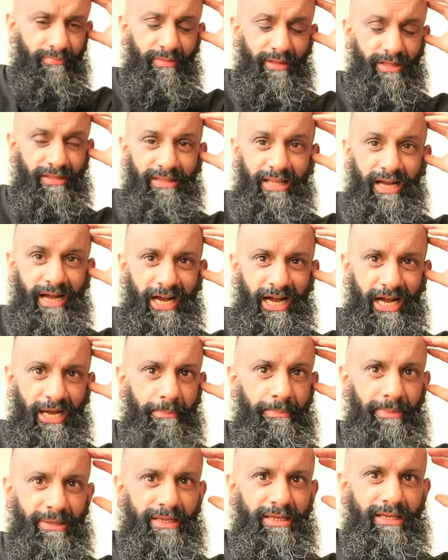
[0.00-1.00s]
that
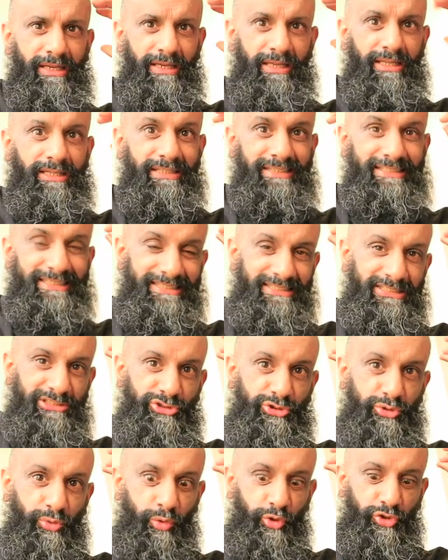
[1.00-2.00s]
I'd be leaning
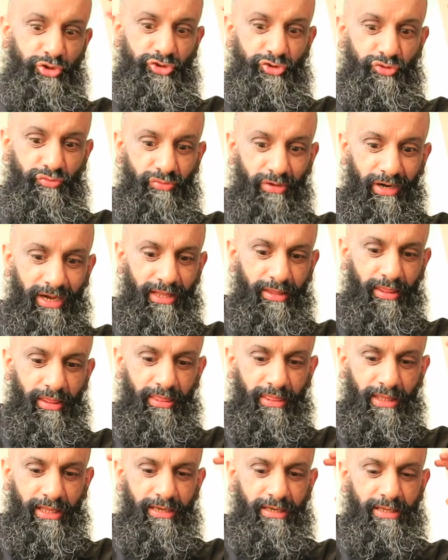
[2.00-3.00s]
towards
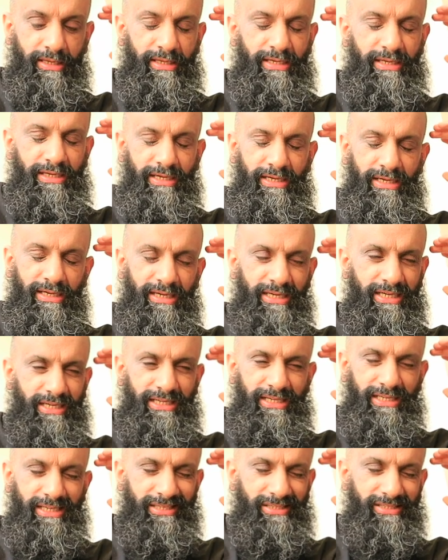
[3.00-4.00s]
rather than
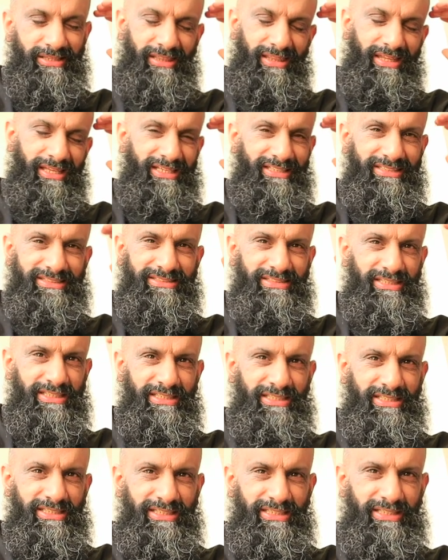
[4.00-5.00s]
these.
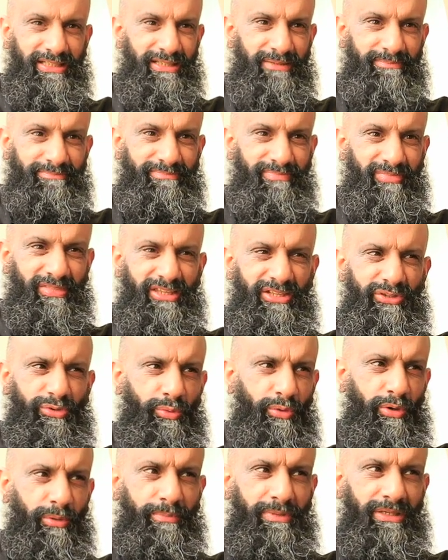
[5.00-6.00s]
These
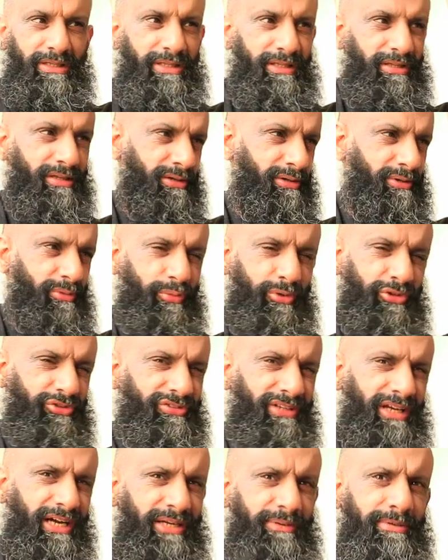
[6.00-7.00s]
won't be the
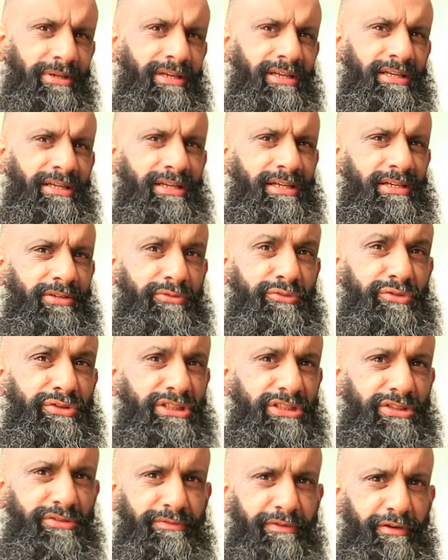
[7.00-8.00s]
ones that I'd
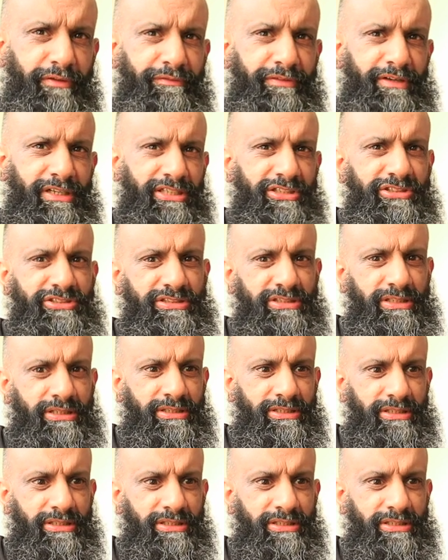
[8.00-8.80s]
reach for first.